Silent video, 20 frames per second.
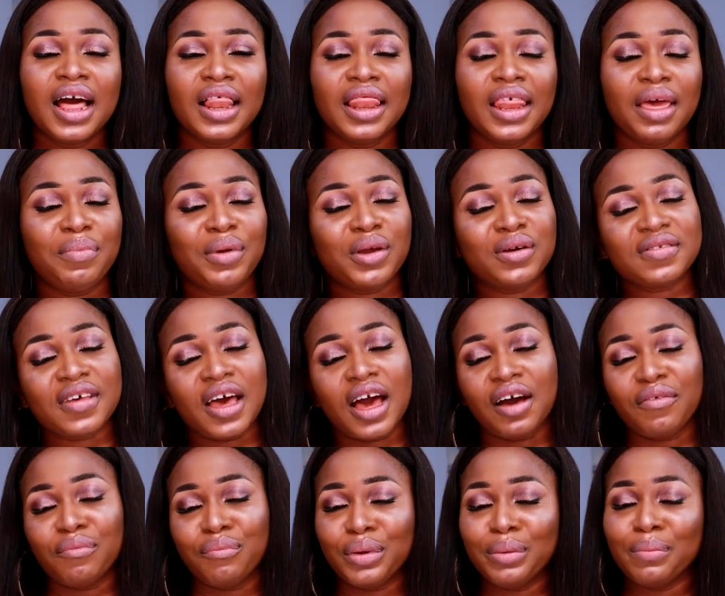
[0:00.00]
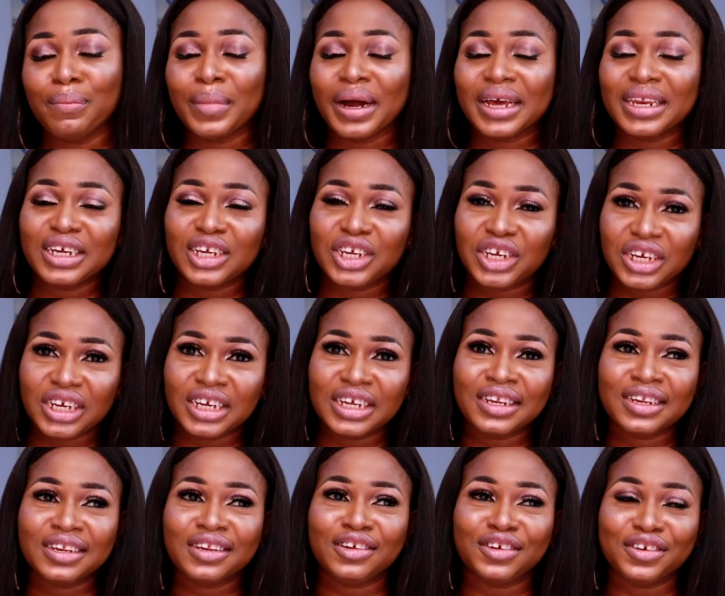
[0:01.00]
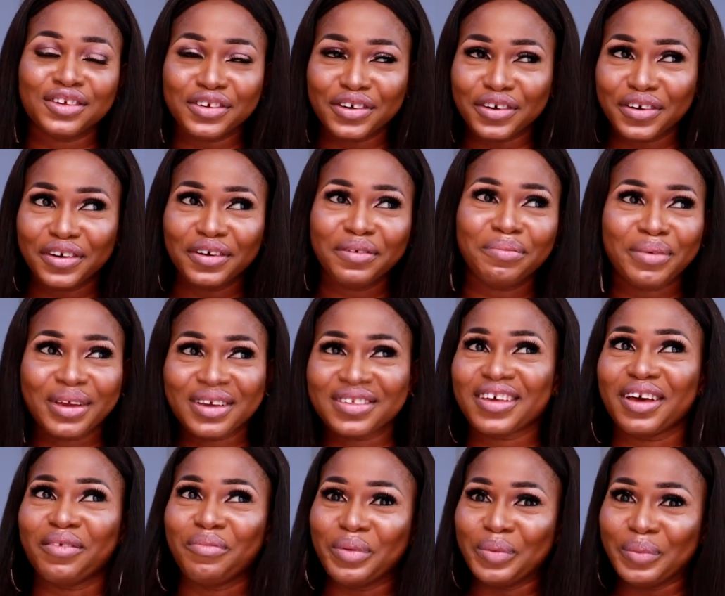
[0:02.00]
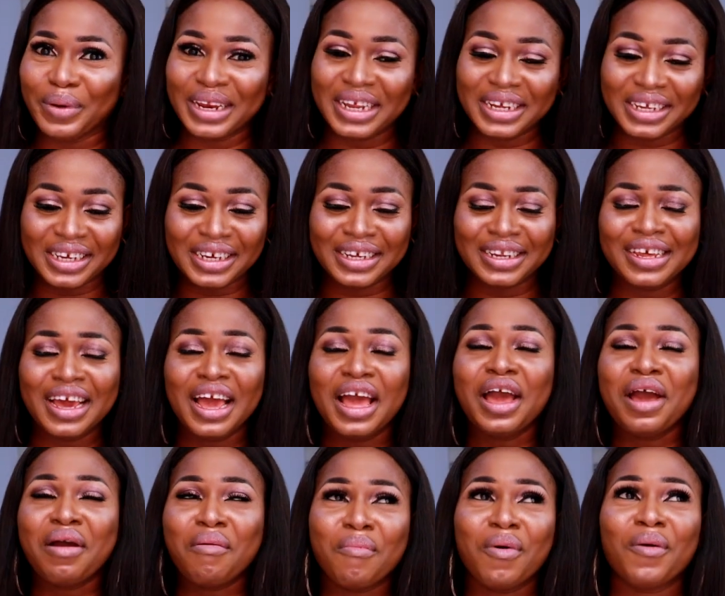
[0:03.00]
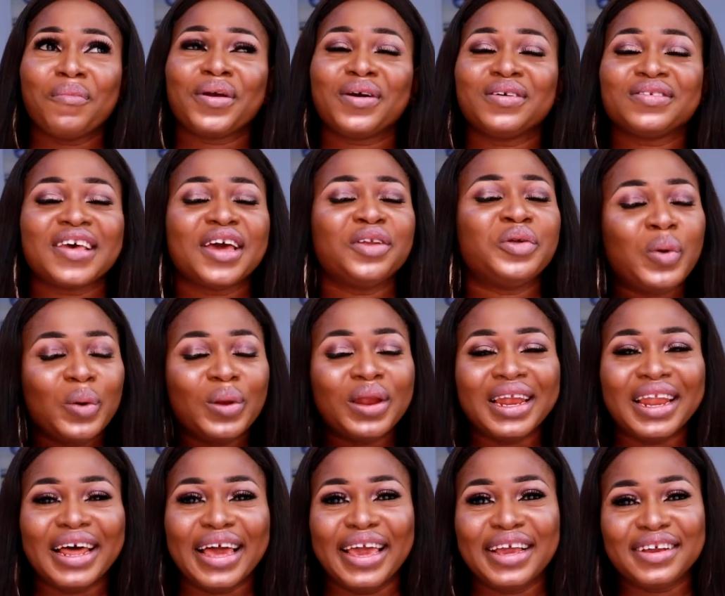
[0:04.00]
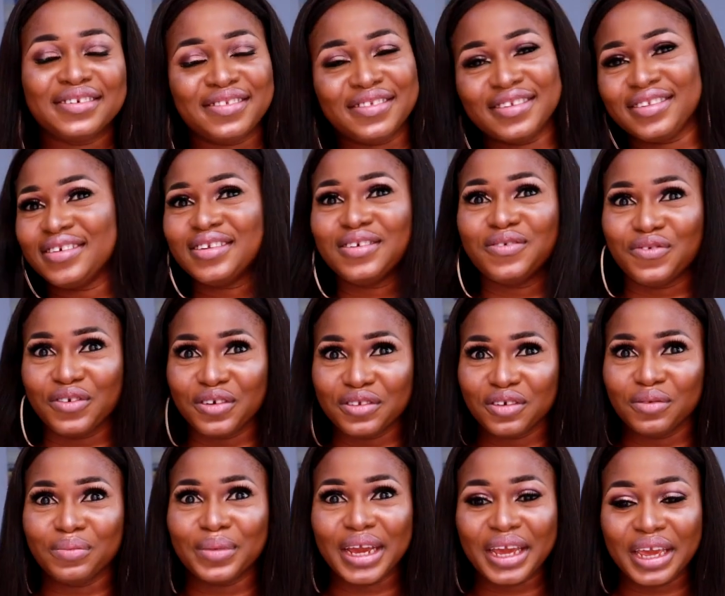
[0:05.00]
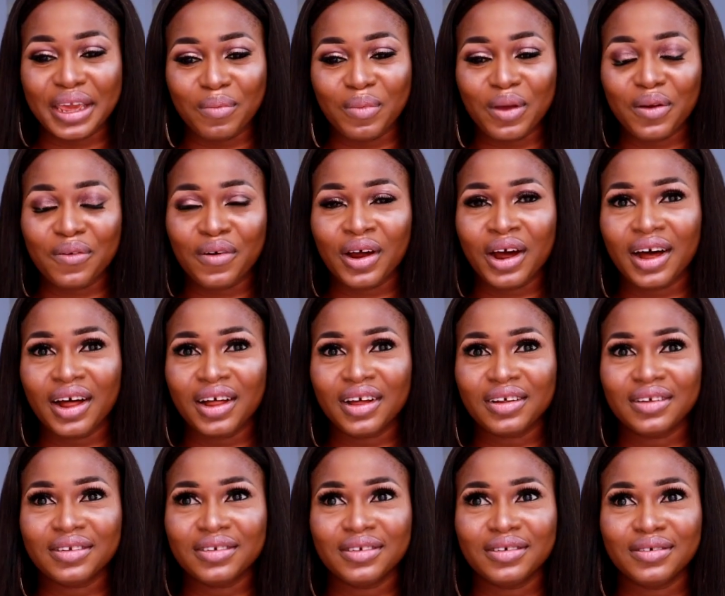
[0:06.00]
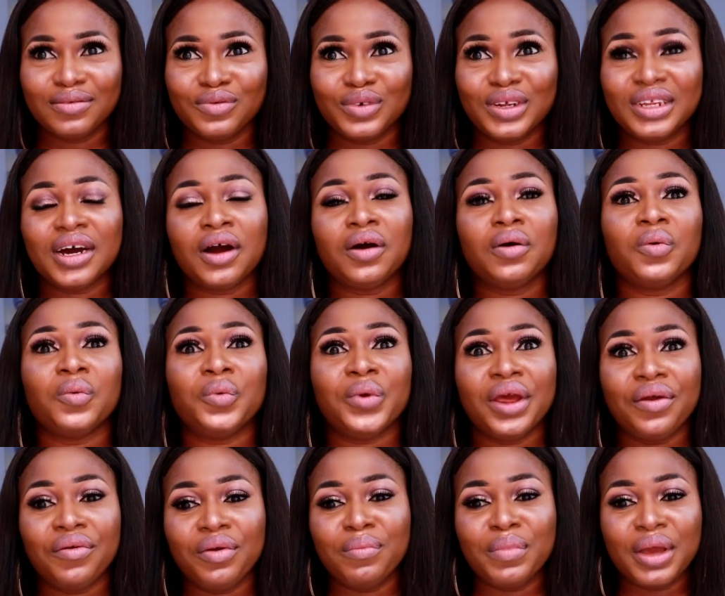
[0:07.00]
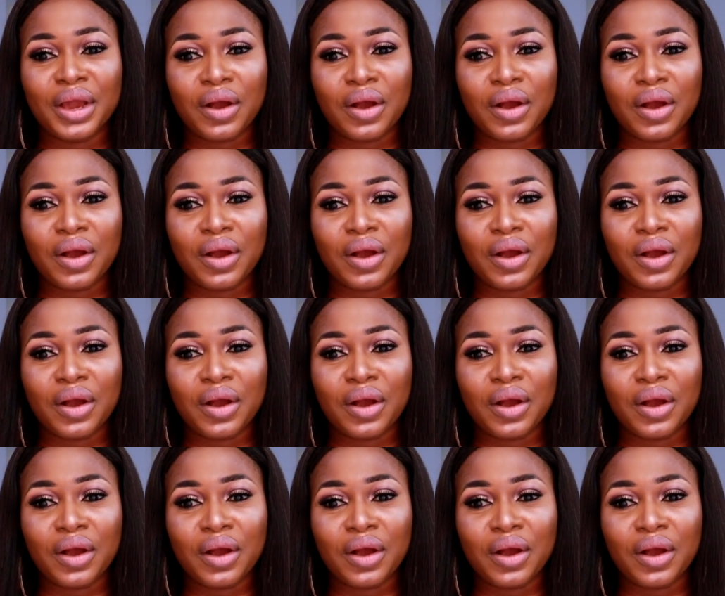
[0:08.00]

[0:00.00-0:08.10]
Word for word: like because i have been managing you know because i've been managing but because i don't like sitting in front of my camera without wearing